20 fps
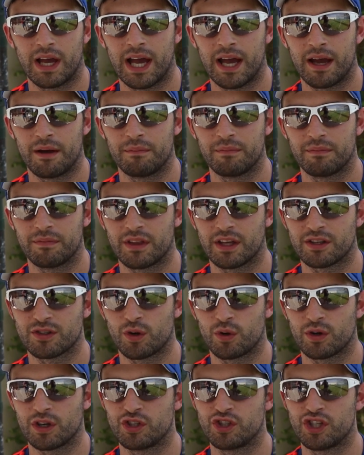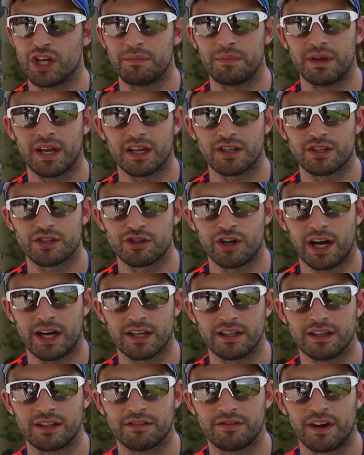Um, they're sort of GPS
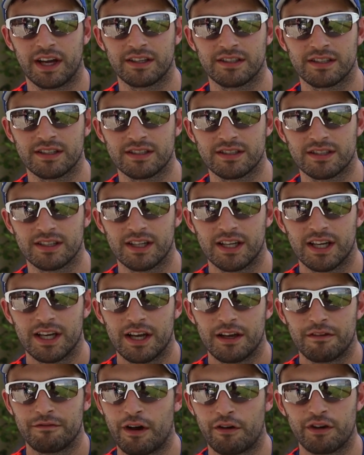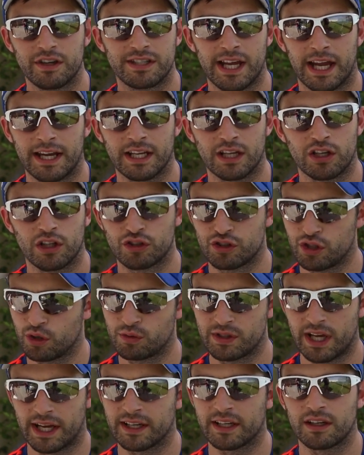tracking devices, very technical, too
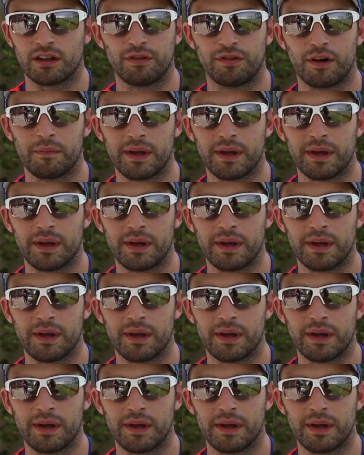technical for